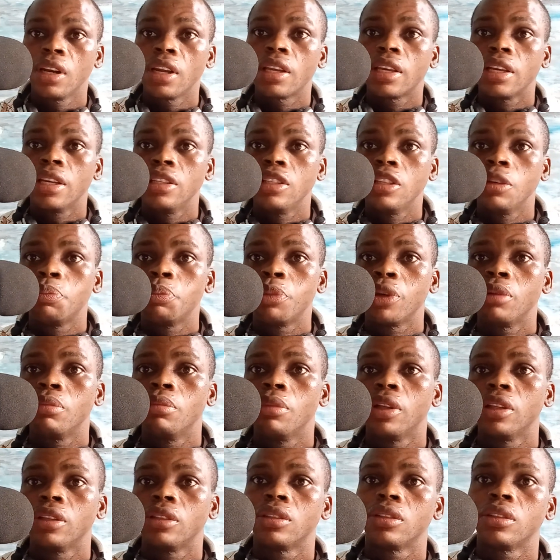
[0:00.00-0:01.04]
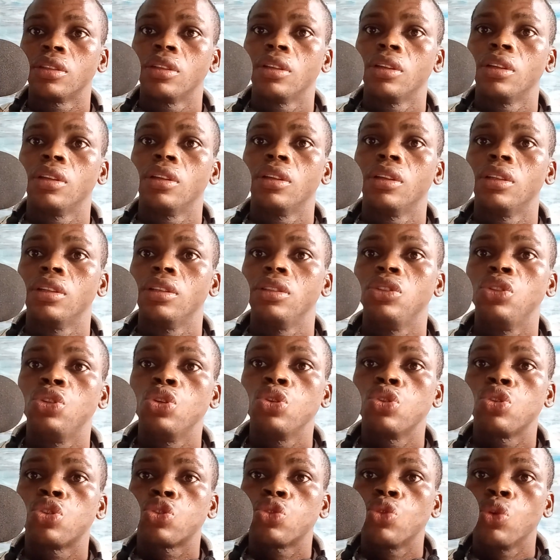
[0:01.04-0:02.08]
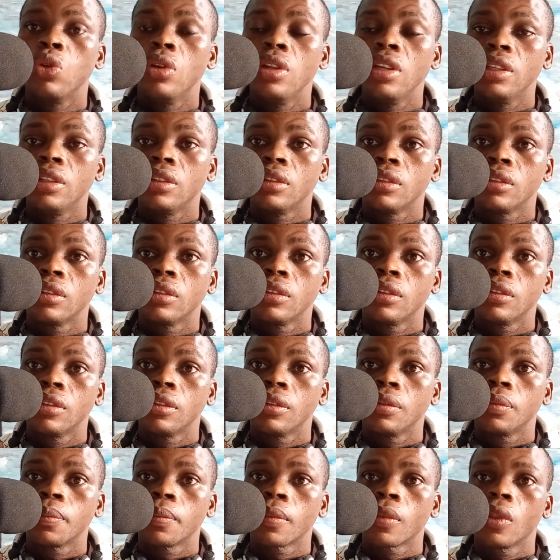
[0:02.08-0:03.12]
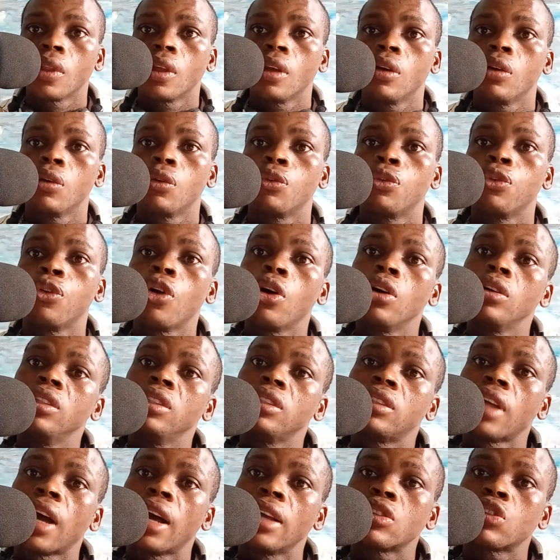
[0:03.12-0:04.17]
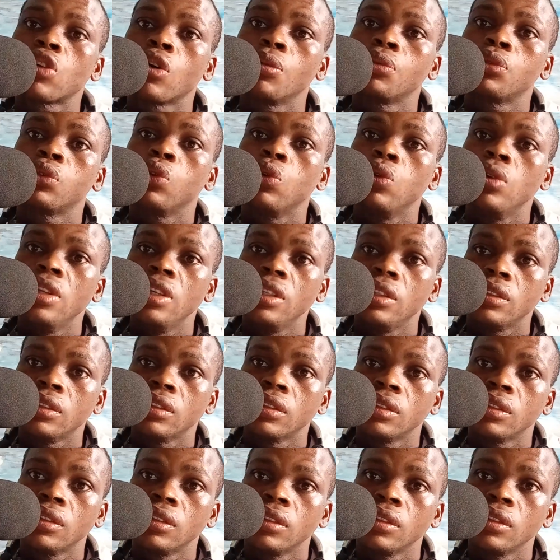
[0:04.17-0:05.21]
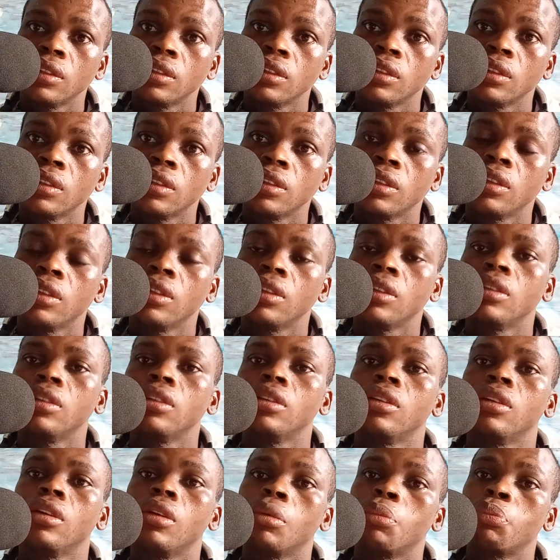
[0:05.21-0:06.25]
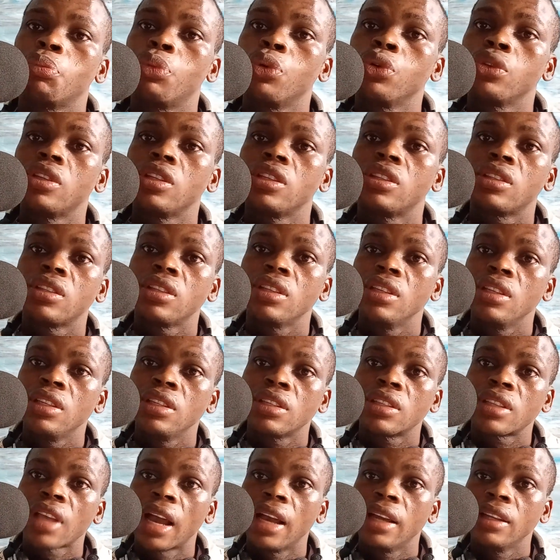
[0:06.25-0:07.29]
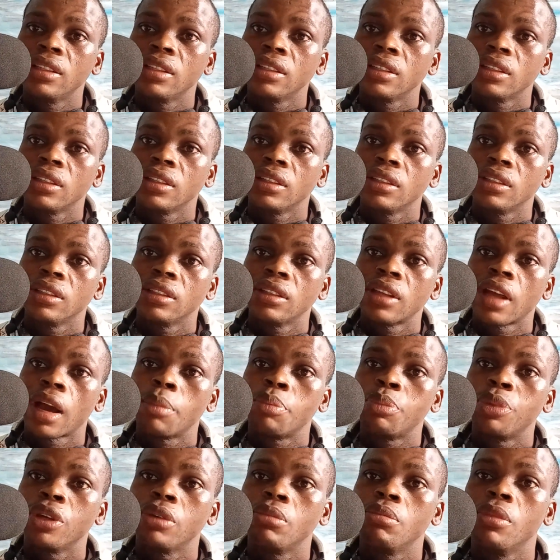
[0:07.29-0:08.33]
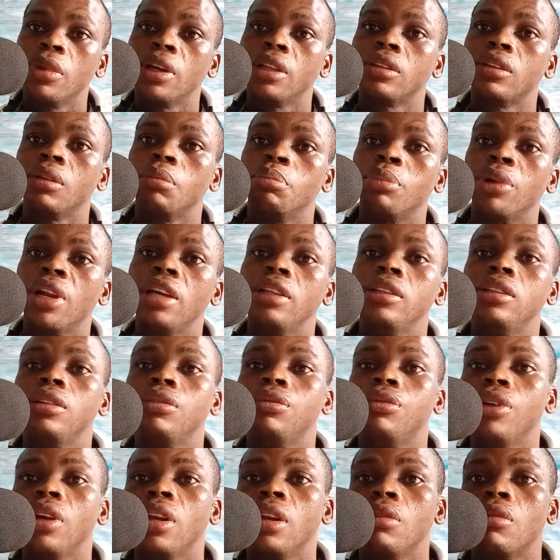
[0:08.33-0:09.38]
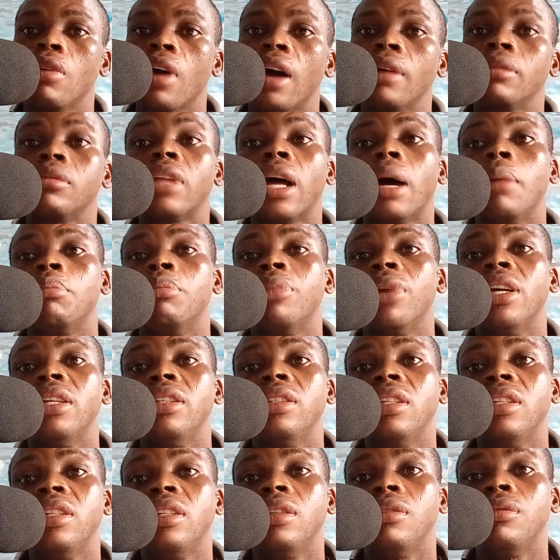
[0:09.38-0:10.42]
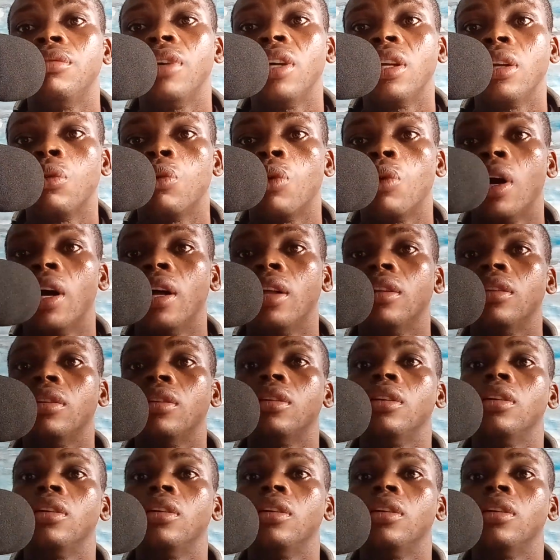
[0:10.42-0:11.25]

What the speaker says: kg pigment. Use toluene, 4 liters of toluene. Put it inside that pigment, blend it very well. After blending it very well,